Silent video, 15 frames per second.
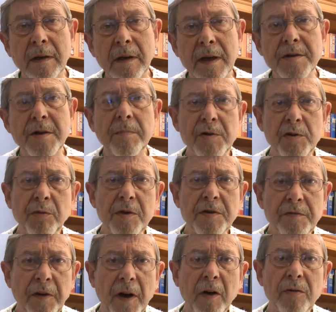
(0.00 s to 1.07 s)
It's up to us,
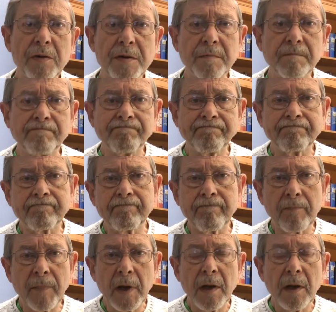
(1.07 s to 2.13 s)
folks.
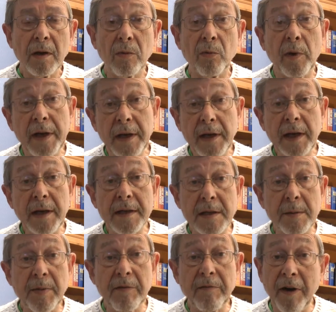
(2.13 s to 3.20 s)
We need
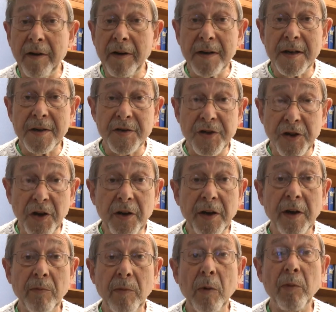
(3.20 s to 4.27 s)
to be very
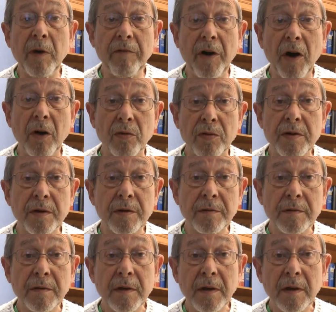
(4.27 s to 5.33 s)
discerning when we vote.
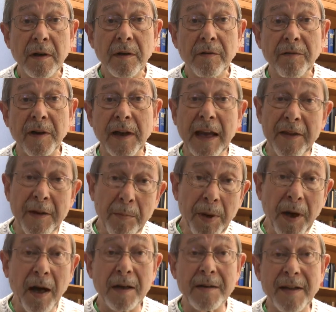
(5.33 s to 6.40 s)
Forget the
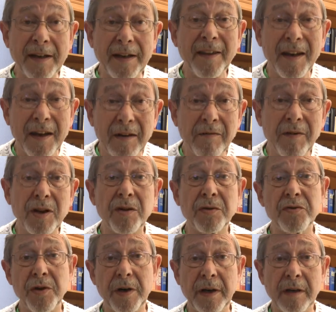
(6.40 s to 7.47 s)
party, think of the
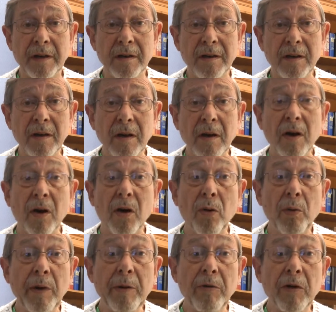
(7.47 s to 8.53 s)
country, or
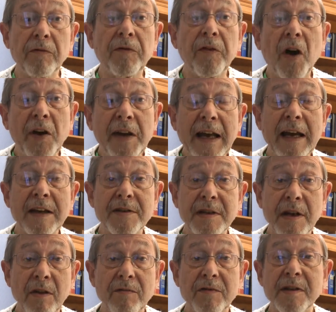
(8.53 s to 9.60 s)
we will find
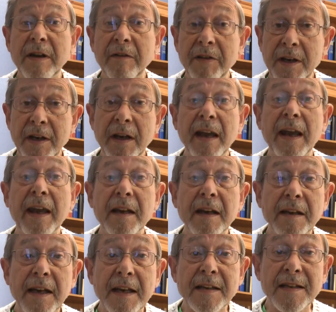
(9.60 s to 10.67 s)
ourselves living in a
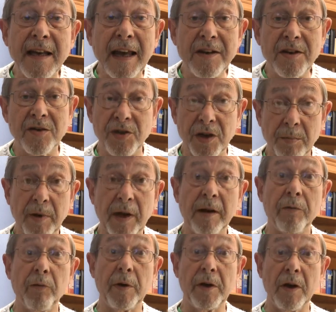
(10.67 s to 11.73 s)
dictatorship
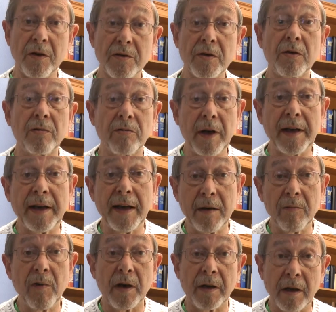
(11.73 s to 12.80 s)
if we're not already
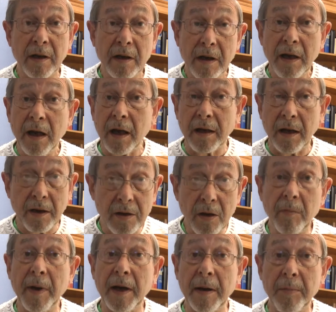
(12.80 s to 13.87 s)
in one. And I
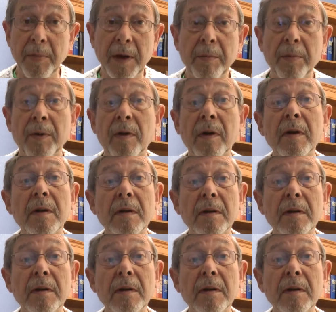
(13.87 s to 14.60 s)
know many people